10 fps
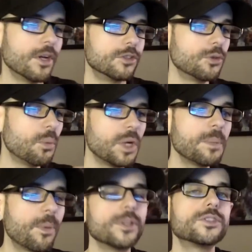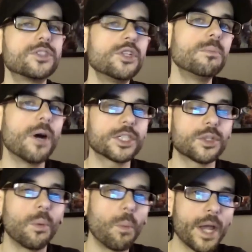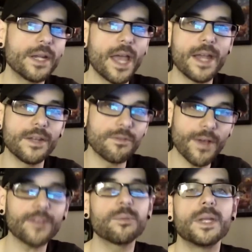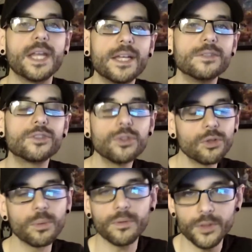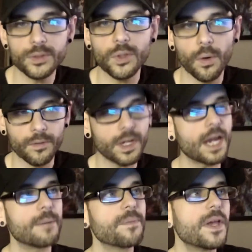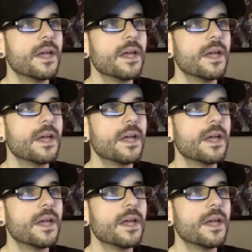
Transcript: do we put too much weight and investment into the review score of a game?